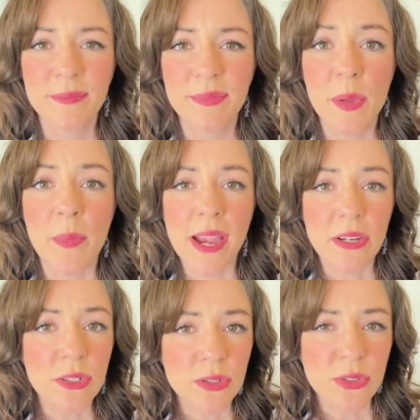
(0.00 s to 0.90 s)
The
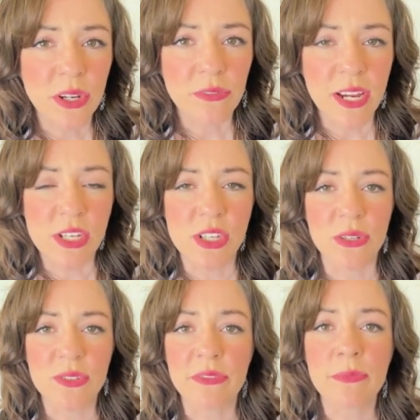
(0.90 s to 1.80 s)
macronutrient
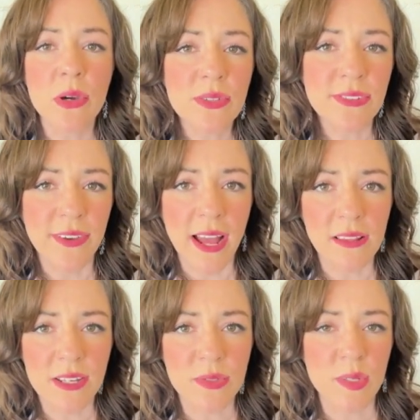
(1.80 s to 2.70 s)
ratios of most fat
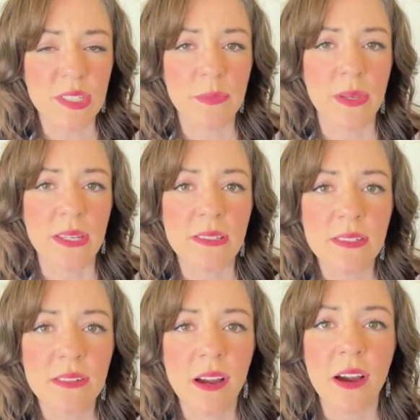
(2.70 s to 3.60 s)
loss
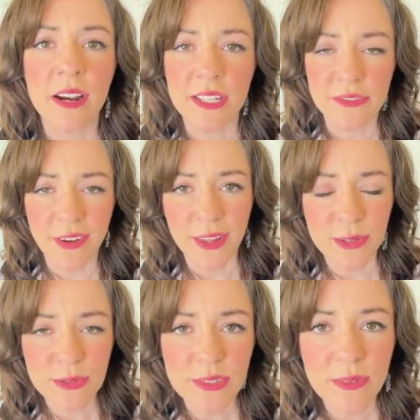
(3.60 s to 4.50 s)
recipes are as
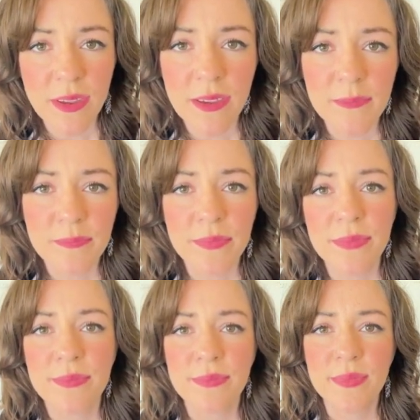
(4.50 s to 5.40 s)
follows.
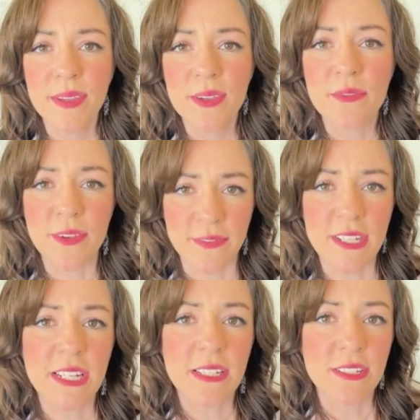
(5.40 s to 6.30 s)

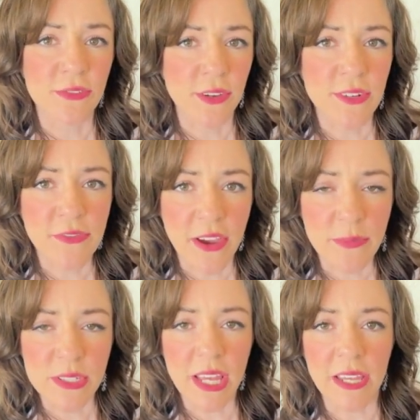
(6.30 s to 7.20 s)
50 to
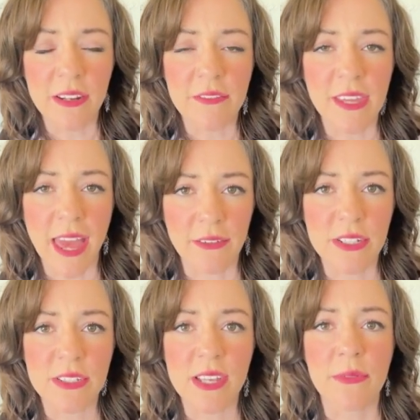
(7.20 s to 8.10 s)
55% of the
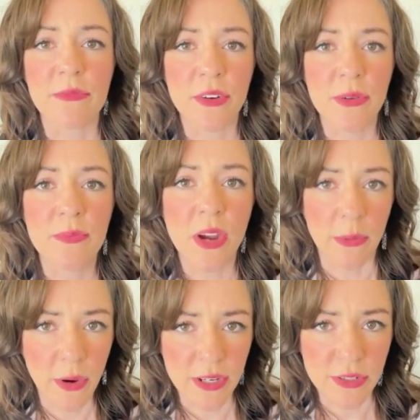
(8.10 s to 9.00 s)
calories come from
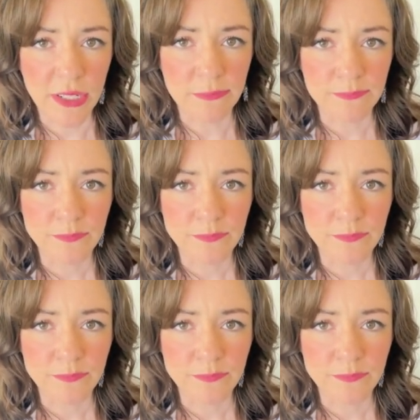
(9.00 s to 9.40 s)
carbohydrate,